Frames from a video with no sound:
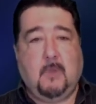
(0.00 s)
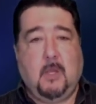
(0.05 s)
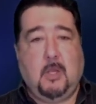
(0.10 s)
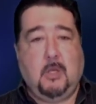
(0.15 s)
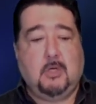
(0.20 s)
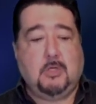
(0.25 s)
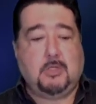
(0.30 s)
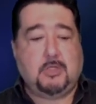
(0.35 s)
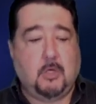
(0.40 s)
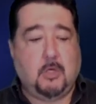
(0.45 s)

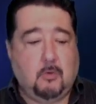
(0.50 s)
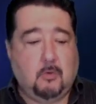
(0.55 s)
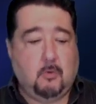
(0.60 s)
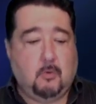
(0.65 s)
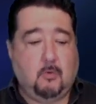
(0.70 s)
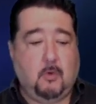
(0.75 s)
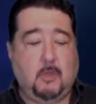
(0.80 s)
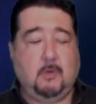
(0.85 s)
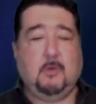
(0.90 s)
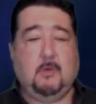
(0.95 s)
So
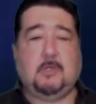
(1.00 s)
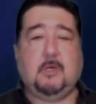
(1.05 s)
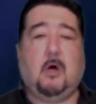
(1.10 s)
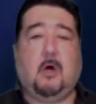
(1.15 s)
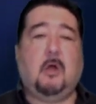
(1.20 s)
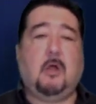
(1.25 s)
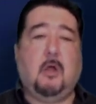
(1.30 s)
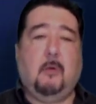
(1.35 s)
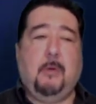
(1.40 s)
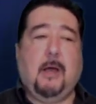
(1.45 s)
when we
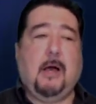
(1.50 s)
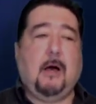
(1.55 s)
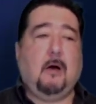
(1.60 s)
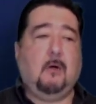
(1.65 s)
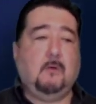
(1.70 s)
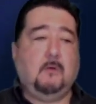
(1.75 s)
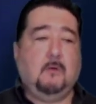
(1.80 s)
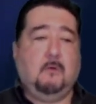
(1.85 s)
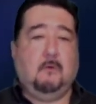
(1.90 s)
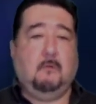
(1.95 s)
talk
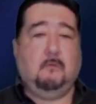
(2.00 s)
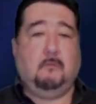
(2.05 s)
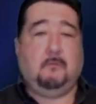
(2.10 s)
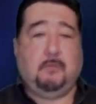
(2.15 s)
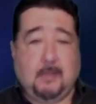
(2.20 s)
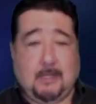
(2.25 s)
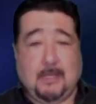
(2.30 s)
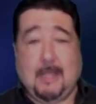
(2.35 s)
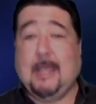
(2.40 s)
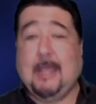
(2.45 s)
about
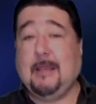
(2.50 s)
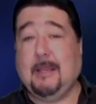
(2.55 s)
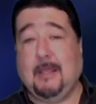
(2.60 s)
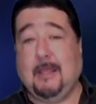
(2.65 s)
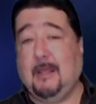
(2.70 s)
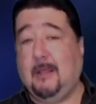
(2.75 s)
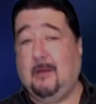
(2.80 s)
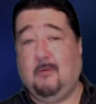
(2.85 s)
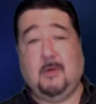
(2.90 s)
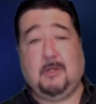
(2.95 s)

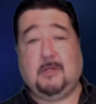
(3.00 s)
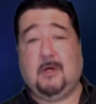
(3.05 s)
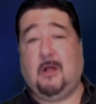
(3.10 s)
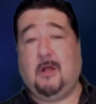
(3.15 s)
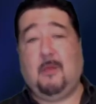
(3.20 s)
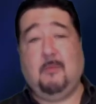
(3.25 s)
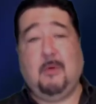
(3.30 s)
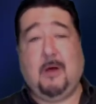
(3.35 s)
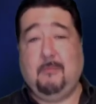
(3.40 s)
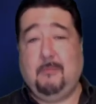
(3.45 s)
planning, we talk
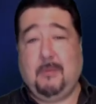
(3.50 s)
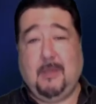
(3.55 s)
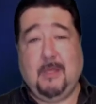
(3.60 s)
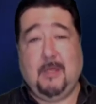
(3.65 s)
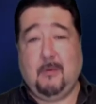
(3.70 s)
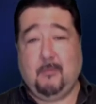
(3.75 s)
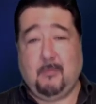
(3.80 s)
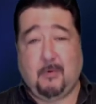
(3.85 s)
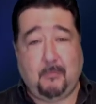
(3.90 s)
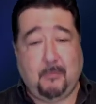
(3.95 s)
about
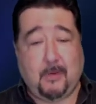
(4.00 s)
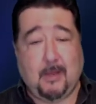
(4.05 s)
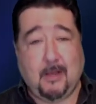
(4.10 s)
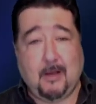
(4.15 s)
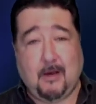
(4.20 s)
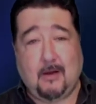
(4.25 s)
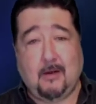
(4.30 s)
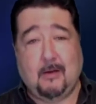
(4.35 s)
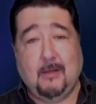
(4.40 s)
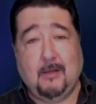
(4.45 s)
being
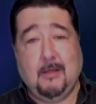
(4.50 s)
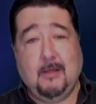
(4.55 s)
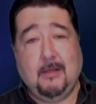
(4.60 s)
prepared,